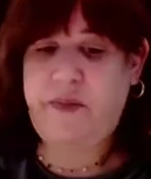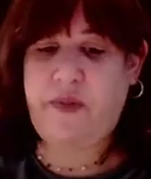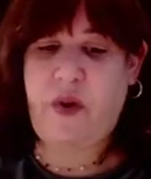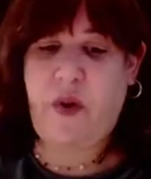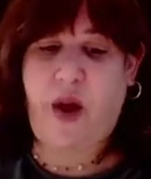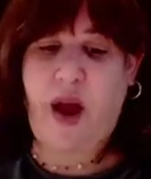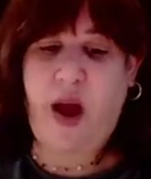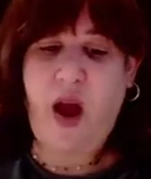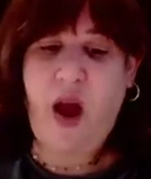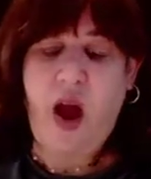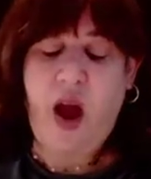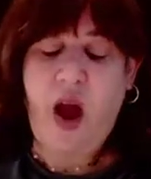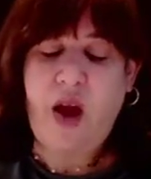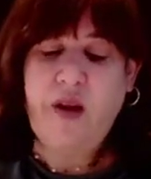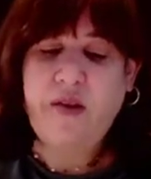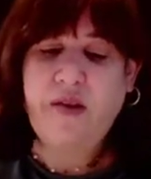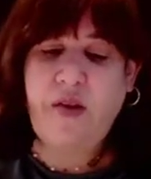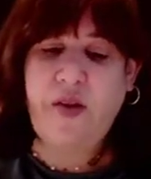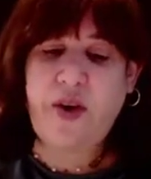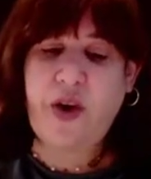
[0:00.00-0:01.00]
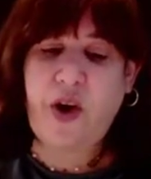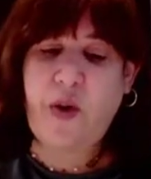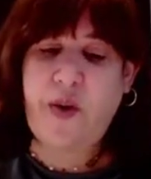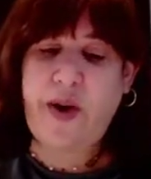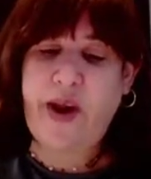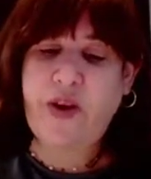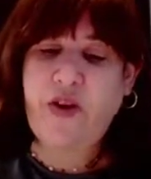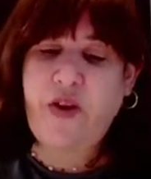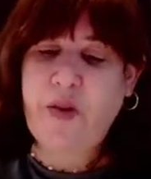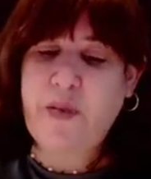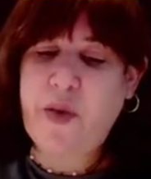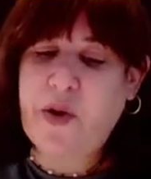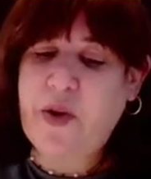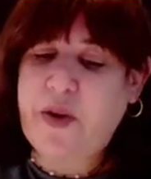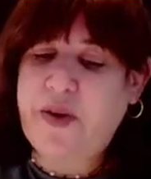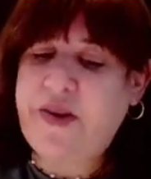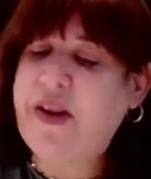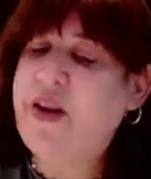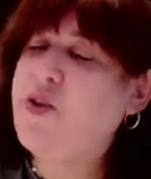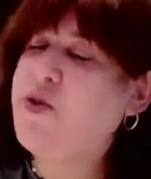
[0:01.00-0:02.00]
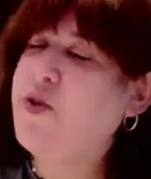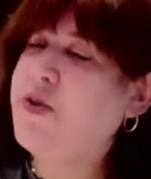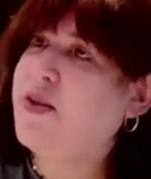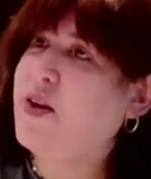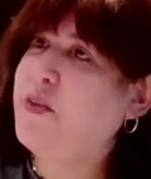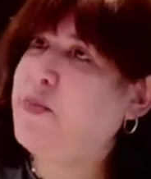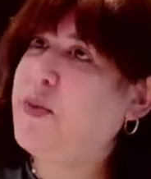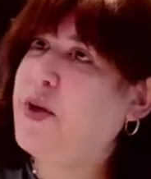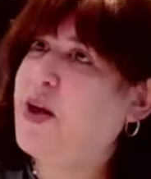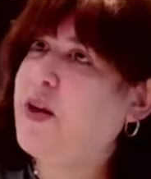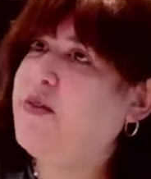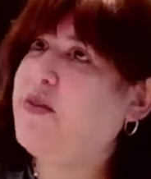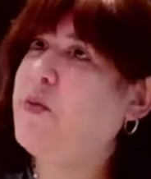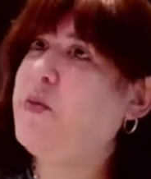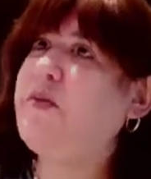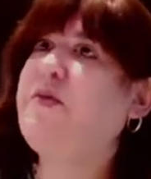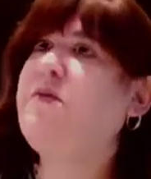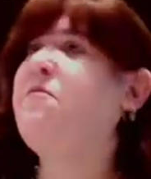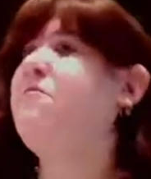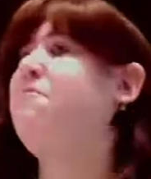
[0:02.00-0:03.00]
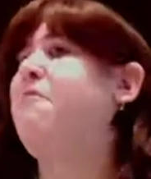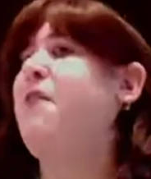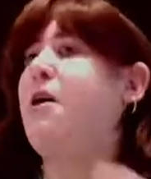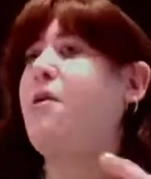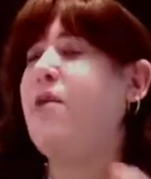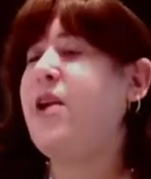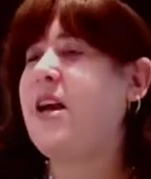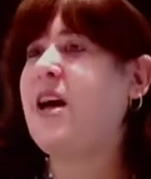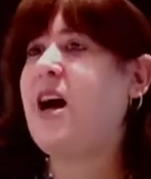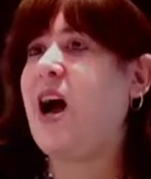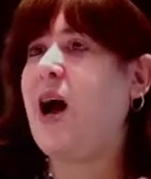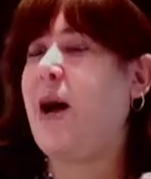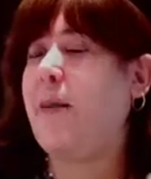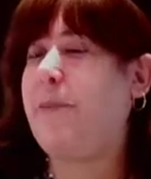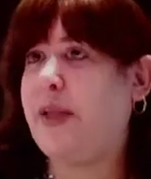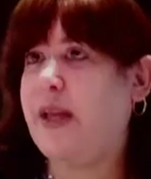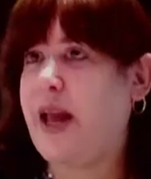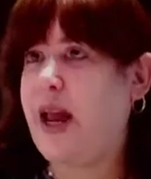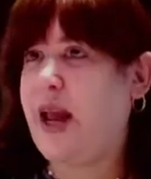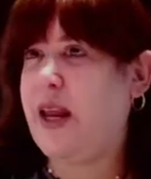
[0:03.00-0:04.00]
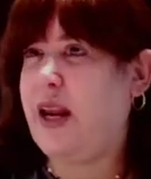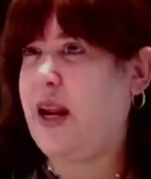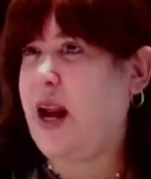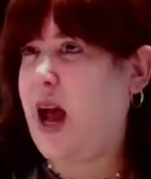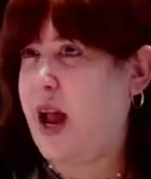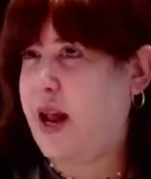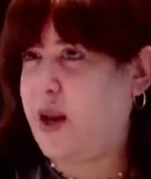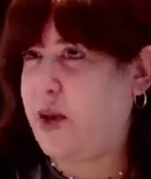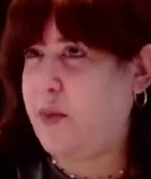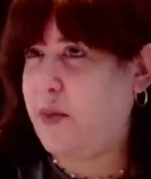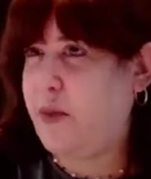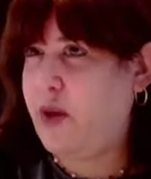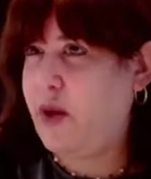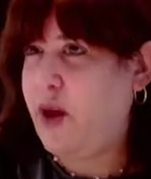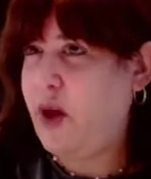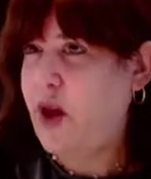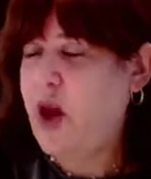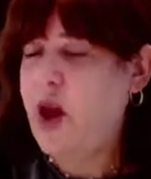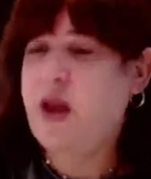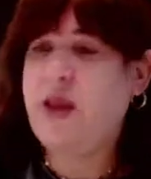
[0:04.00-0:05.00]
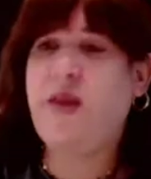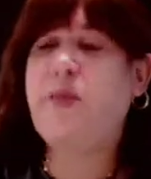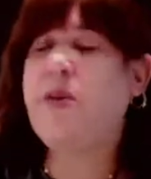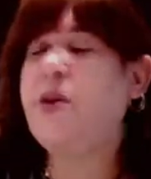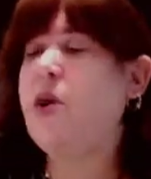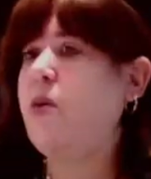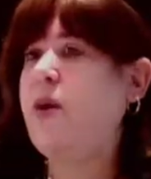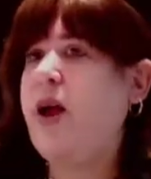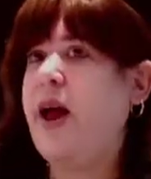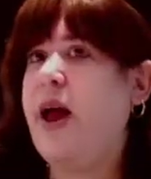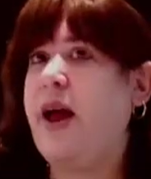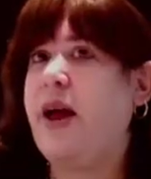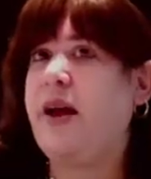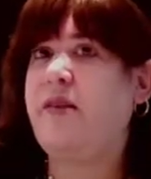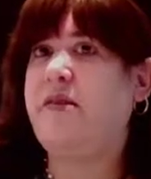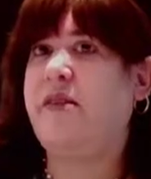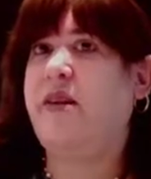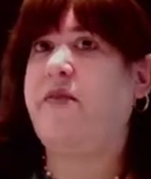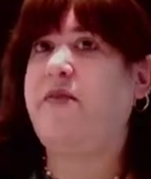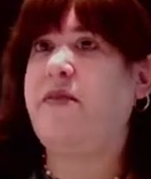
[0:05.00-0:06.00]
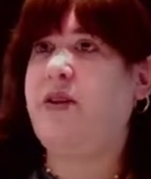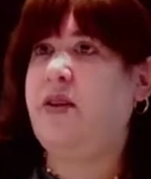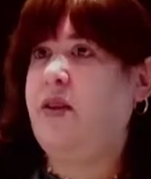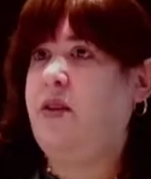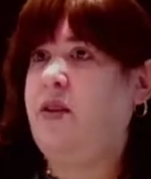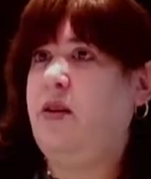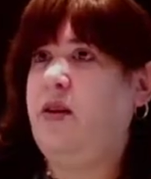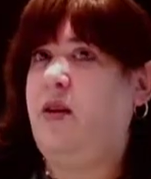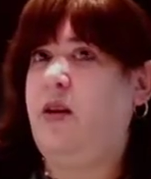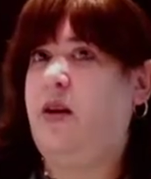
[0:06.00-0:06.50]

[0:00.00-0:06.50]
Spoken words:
Okay, so the creation of the menorah is interesting because it was a very complicated item. The menorah had seven